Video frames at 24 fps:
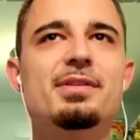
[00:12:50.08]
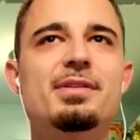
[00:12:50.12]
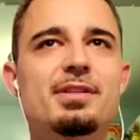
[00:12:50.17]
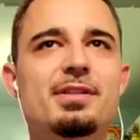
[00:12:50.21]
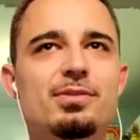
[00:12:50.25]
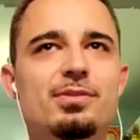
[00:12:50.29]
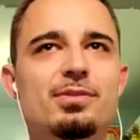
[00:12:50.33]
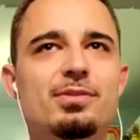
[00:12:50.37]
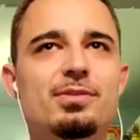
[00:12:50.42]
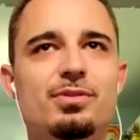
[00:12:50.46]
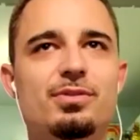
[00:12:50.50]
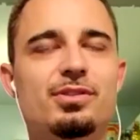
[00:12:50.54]

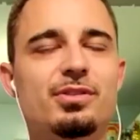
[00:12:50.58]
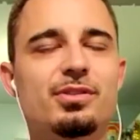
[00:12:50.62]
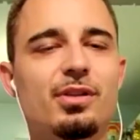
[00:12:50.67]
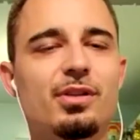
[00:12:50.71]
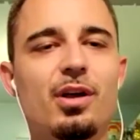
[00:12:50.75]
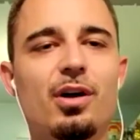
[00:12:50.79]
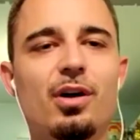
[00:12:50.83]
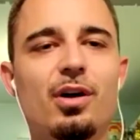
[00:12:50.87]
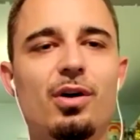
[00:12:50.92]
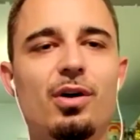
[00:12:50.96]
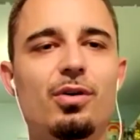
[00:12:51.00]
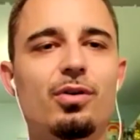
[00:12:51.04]
business was
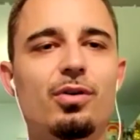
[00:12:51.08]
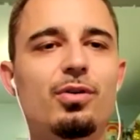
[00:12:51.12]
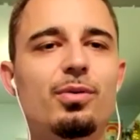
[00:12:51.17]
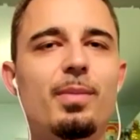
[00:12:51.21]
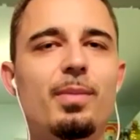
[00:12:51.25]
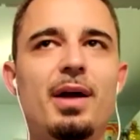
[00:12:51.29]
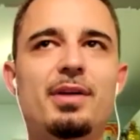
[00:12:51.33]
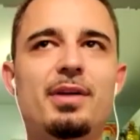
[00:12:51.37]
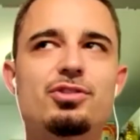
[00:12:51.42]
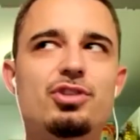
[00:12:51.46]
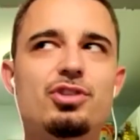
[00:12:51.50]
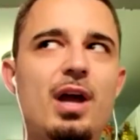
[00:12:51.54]

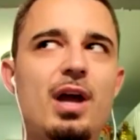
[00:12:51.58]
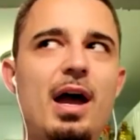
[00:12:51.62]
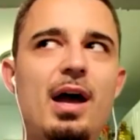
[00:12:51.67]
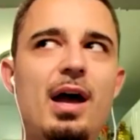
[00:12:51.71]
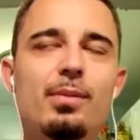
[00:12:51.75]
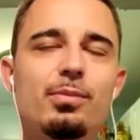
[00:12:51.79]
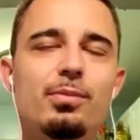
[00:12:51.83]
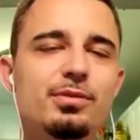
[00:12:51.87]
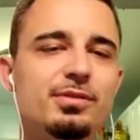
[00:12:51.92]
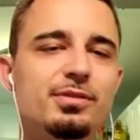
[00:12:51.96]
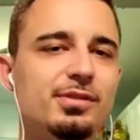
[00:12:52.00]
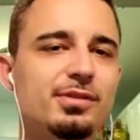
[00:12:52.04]
slow, my
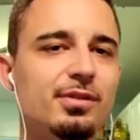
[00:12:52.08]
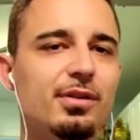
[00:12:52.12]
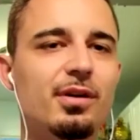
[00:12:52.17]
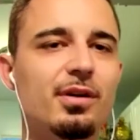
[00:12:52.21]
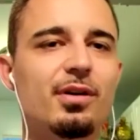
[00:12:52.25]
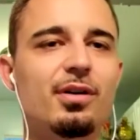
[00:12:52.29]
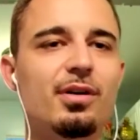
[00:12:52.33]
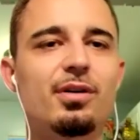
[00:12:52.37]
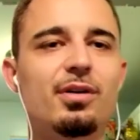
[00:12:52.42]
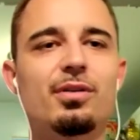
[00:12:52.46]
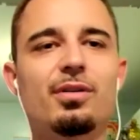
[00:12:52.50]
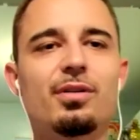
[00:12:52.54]
job was
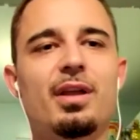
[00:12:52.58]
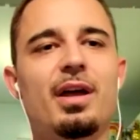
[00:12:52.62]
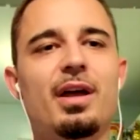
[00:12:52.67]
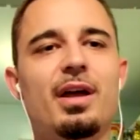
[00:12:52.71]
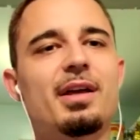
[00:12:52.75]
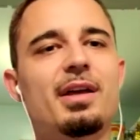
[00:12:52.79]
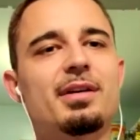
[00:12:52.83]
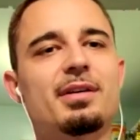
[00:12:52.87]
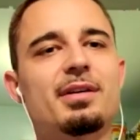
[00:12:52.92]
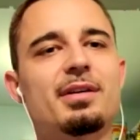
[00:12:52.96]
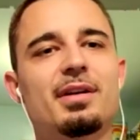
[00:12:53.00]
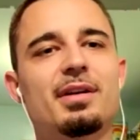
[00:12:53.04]
slow,
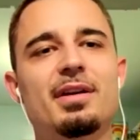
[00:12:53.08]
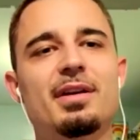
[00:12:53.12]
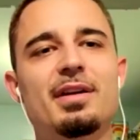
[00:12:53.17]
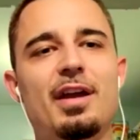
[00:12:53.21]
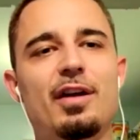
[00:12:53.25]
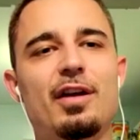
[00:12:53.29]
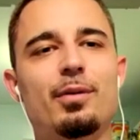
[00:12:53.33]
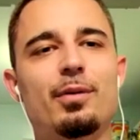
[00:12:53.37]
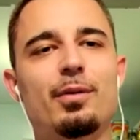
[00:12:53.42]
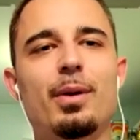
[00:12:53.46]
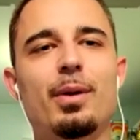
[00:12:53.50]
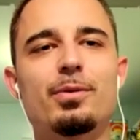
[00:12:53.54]
like
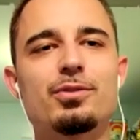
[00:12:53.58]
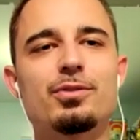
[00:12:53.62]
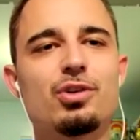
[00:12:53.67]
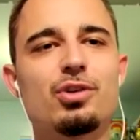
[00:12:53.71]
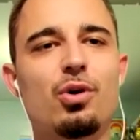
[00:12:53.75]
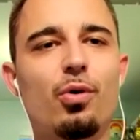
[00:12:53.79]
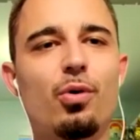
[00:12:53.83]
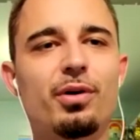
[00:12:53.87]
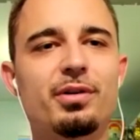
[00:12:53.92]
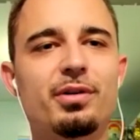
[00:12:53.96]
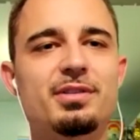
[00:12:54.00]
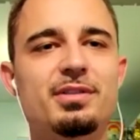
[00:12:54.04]
everybody
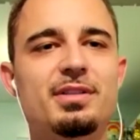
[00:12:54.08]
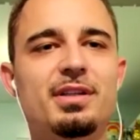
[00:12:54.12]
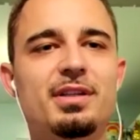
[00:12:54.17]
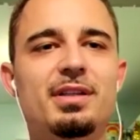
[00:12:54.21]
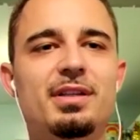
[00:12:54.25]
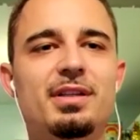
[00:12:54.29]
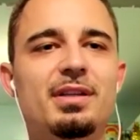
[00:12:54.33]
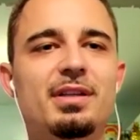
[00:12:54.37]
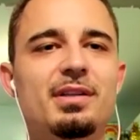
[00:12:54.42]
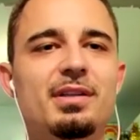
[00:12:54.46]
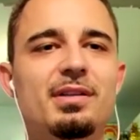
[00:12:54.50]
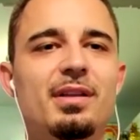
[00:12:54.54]
was
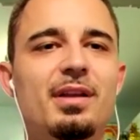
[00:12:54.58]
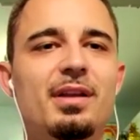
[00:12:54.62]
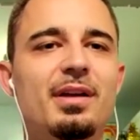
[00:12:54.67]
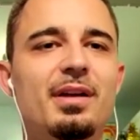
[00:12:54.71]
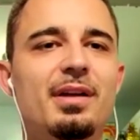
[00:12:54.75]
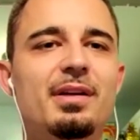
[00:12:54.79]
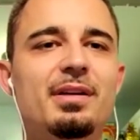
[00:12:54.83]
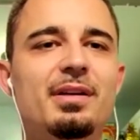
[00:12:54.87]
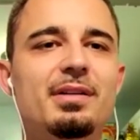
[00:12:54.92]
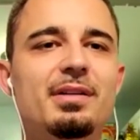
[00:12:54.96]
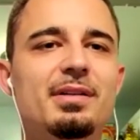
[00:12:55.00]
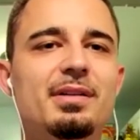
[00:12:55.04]
quarantining,
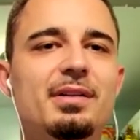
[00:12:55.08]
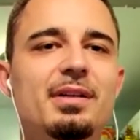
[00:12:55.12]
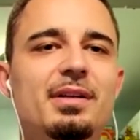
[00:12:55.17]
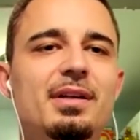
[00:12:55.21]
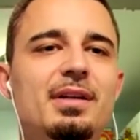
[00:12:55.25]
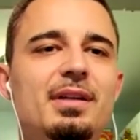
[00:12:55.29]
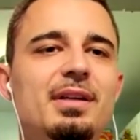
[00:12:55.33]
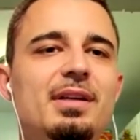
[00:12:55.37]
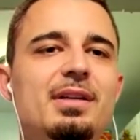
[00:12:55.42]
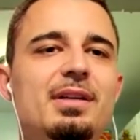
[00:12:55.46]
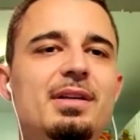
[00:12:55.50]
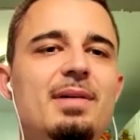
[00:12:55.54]
like
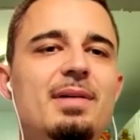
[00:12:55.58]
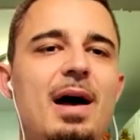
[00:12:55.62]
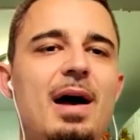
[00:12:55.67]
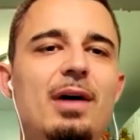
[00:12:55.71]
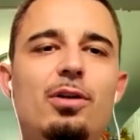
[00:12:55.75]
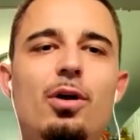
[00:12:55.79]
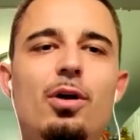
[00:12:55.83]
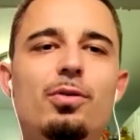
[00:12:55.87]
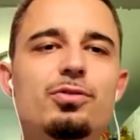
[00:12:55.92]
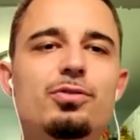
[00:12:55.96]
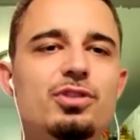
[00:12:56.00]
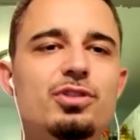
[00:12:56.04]

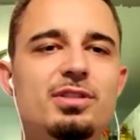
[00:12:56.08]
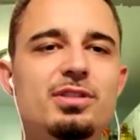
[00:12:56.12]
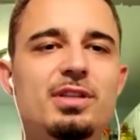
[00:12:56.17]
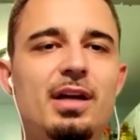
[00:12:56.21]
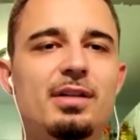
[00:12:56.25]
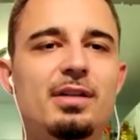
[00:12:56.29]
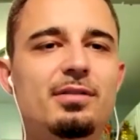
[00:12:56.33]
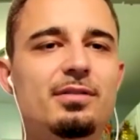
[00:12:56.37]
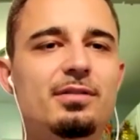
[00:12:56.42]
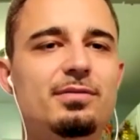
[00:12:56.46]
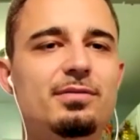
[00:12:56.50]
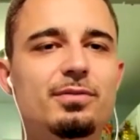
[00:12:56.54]
I don't know, it
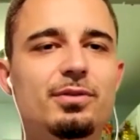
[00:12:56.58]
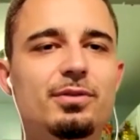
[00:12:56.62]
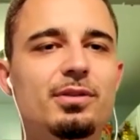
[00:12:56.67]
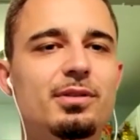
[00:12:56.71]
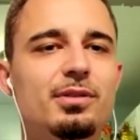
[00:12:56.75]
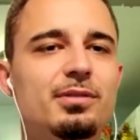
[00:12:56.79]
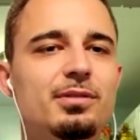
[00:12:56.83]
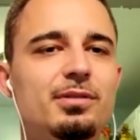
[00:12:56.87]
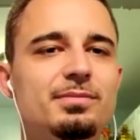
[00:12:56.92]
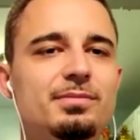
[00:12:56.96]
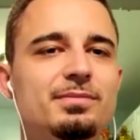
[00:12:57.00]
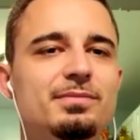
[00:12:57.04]
just kind of
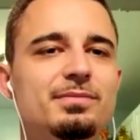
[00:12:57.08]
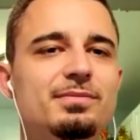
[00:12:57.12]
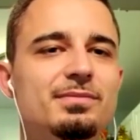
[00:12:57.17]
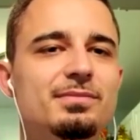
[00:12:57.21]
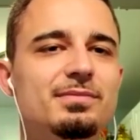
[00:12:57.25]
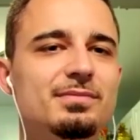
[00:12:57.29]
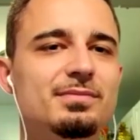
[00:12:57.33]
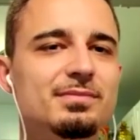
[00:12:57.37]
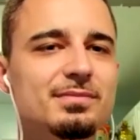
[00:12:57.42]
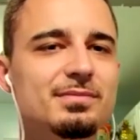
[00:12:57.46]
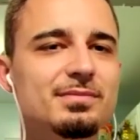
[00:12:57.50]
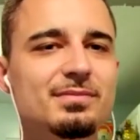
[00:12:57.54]

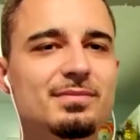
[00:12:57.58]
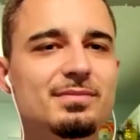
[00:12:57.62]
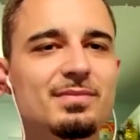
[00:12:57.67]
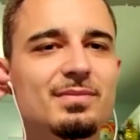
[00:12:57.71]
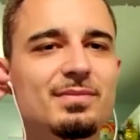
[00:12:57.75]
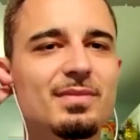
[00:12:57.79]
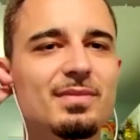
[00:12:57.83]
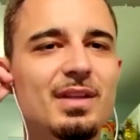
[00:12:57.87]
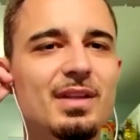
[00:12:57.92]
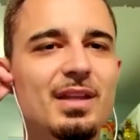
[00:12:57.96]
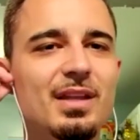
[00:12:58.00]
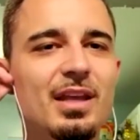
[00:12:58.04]

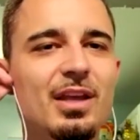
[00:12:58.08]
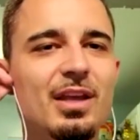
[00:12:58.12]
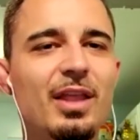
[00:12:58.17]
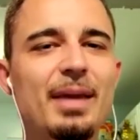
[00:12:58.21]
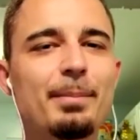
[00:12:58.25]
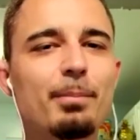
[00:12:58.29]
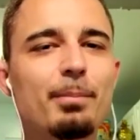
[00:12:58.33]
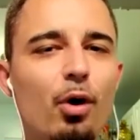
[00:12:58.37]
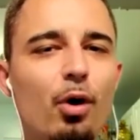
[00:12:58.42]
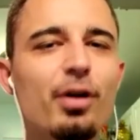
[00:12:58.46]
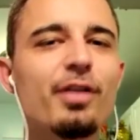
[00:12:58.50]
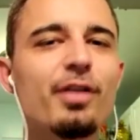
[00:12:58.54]

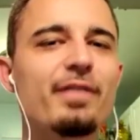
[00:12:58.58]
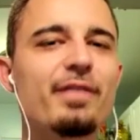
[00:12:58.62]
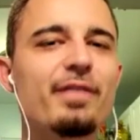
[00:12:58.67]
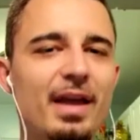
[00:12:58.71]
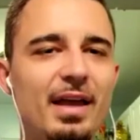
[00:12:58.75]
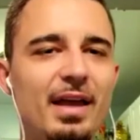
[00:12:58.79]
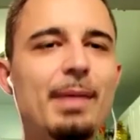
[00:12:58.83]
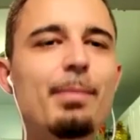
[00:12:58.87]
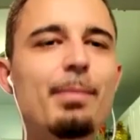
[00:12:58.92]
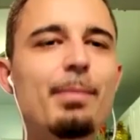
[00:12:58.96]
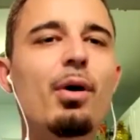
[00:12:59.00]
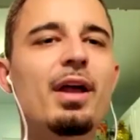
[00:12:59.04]
it like
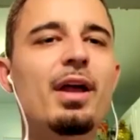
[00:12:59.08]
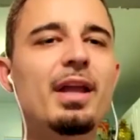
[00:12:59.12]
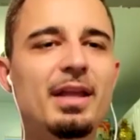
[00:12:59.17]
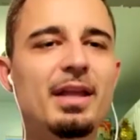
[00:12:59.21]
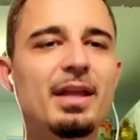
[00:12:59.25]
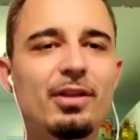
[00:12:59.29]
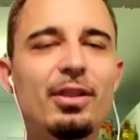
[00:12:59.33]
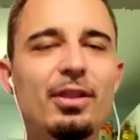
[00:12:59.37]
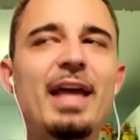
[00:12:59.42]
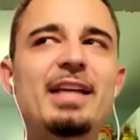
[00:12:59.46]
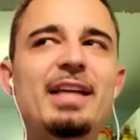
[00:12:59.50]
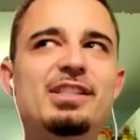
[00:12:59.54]

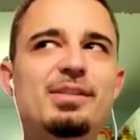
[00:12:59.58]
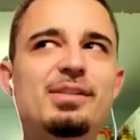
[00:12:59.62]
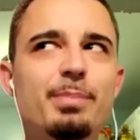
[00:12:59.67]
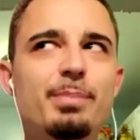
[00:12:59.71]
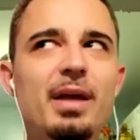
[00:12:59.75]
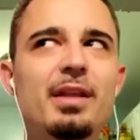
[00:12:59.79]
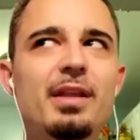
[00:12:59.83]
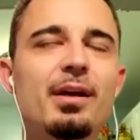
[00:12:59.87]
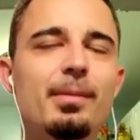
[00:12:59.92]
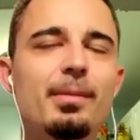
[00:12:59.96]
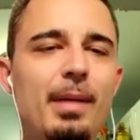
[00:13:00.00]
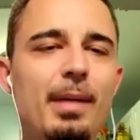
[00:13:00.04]
it like
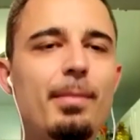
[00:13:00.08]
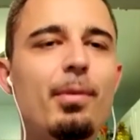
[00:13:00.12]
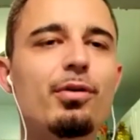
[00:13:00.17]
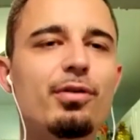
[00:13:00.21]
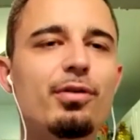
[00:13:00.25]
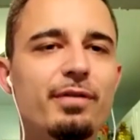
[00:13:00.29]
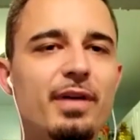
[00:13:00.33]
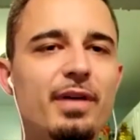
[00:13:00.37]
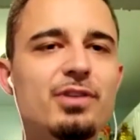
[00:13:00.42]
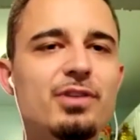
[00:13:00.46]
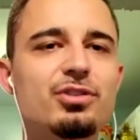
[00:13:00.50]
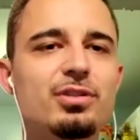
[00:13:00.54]
sped up my
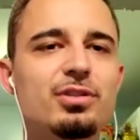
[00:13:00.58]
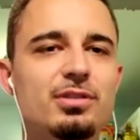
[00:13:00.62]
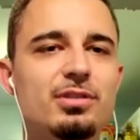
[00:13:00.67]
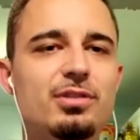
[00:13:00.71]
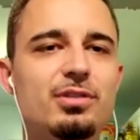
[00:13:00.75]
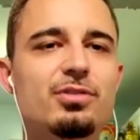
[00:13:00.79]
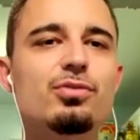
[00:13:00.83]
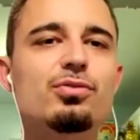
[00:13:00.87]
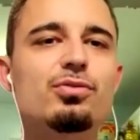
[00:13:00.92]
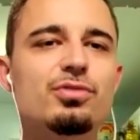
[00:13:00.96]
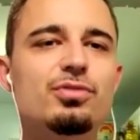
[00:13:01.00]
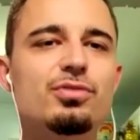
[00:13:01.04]

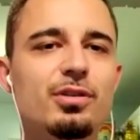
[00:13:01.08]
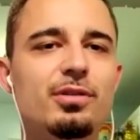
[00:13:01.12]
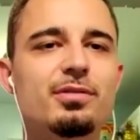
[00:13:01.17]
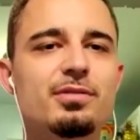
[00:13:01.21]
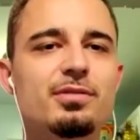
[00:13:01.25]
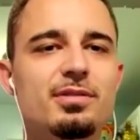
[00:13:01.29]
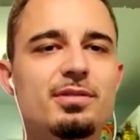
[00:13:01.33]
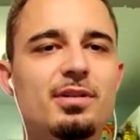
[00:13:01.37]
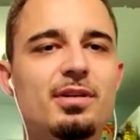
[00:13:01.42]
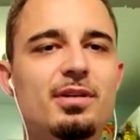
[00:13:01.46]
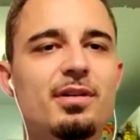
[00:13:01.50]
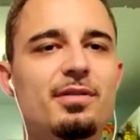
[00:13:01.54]
motivation to do
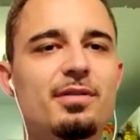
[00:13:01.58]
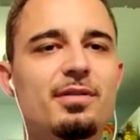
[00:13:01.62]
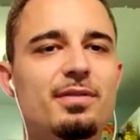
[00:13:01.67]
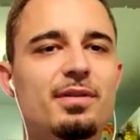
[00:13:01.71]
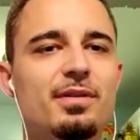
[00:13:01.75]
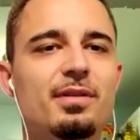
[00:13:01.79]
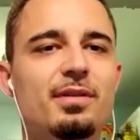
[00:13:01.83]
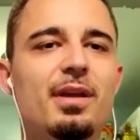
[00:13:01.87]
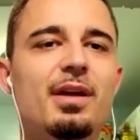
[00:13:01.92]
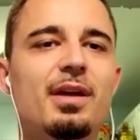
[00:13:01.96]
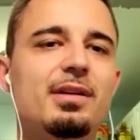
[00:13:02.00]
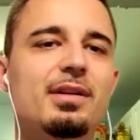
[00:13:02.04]
certain
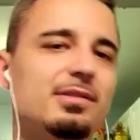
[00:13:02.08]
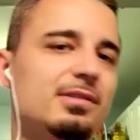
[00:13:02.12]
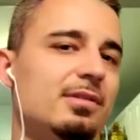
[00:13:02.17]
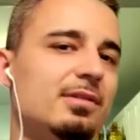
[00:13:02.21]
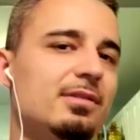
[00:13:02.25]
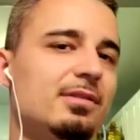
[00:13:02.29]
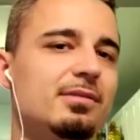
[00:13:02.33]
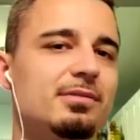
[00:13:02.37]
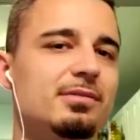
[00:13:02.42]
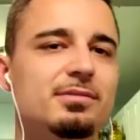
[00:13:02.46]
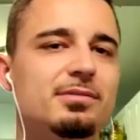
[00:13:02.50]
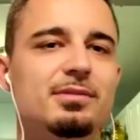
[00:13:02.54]
stuff, and like
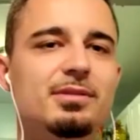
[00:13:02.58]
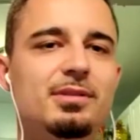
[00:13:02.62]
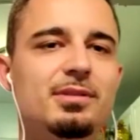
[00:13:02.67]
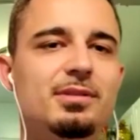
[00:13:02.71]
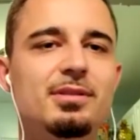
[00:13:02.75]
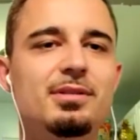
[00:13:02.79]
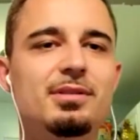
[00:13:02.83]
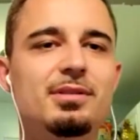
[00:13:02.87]
so